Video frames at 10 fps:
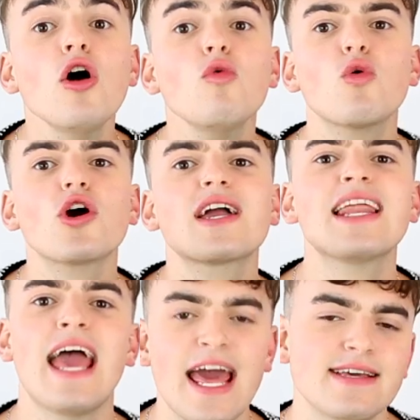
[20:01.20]
Go work
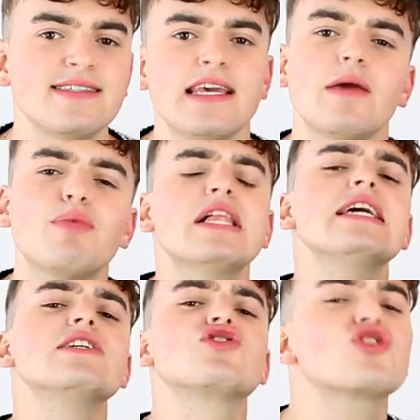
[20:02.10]
at Hennessy.
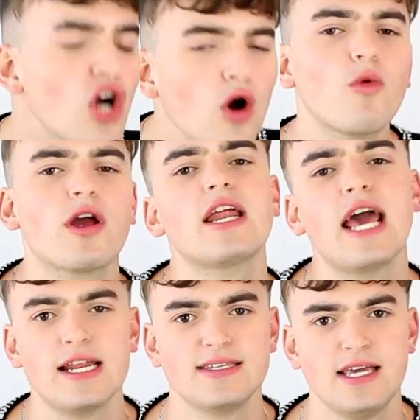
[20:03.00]
Please go work at
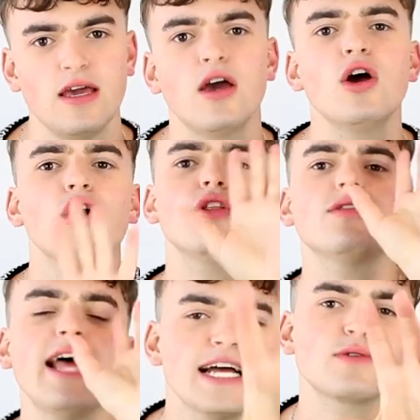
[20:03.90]
Hennessy.
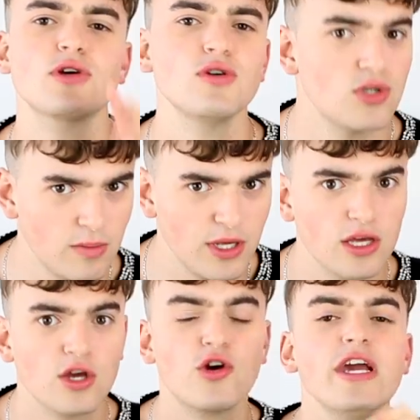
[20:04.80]
That's where you should
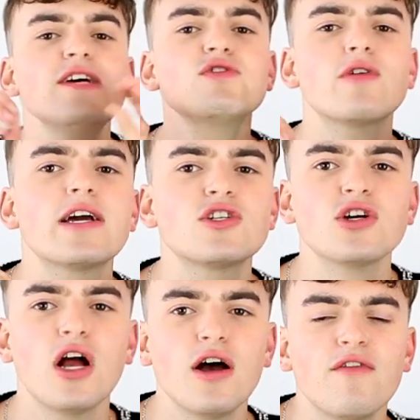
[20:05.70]
be. Creative
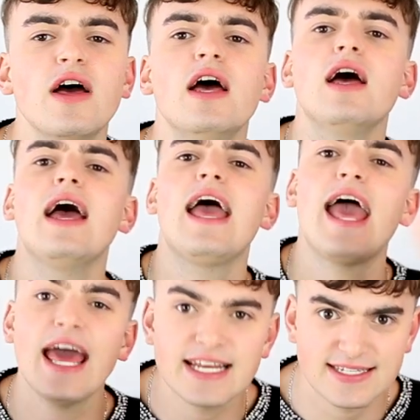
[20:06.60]
director of
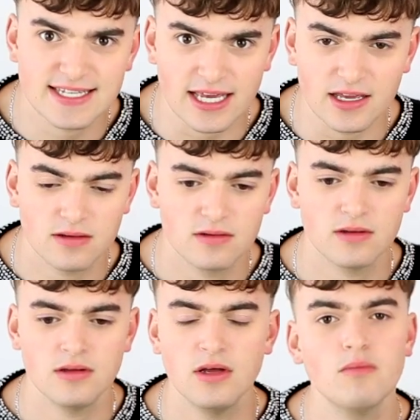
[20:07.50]
Hennessy.
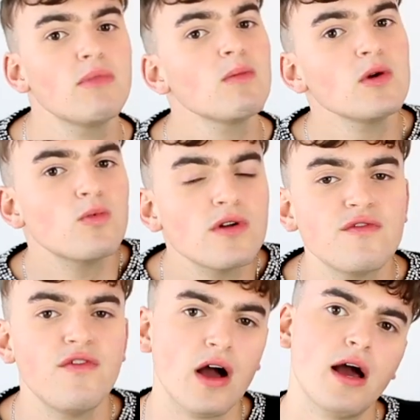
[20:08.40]
Maybe
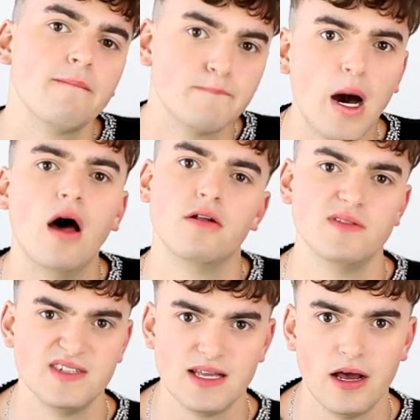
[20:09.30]
wouldn't fuck up bottle
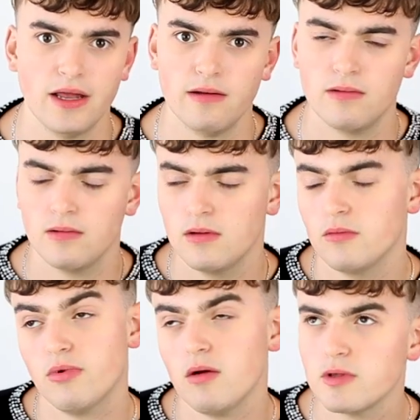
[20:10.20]
design
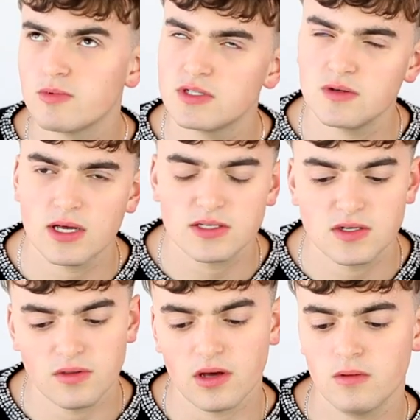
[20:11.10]
probably would do that
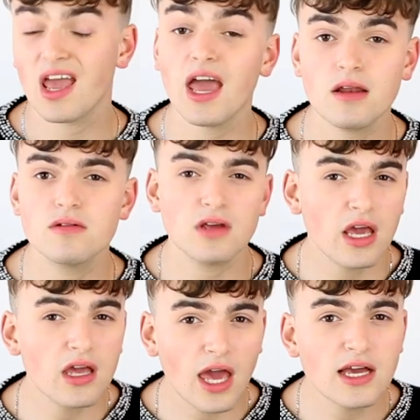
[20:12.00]
too, though. And
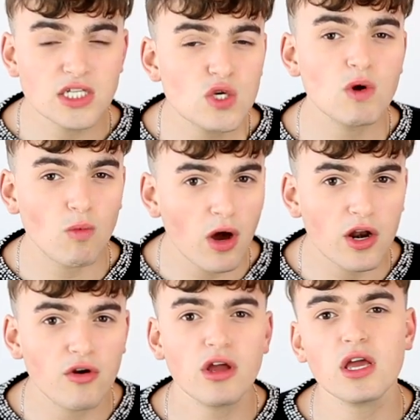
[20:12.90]
in case you were
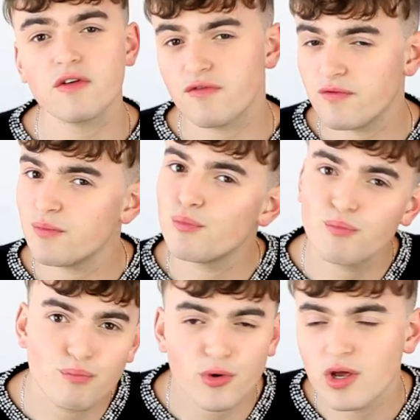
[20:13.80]
wondering if
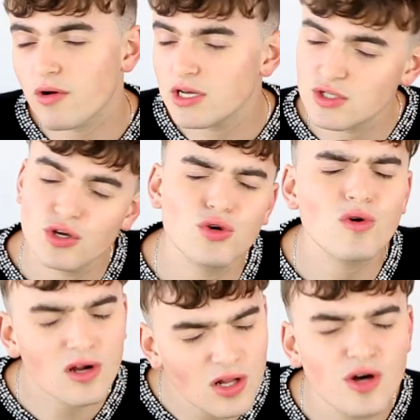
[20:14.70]
Maria Grazia,
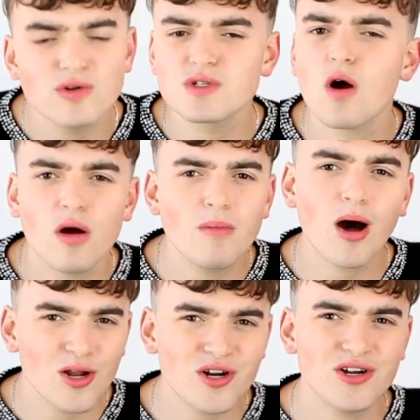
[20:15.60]
your clothes are
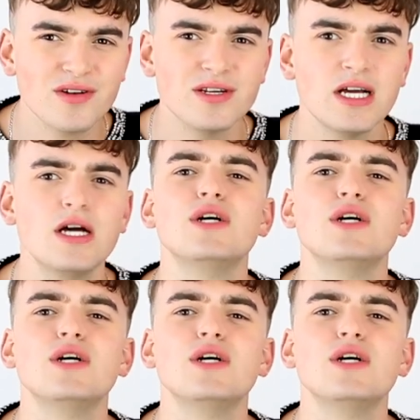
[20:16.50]
modern,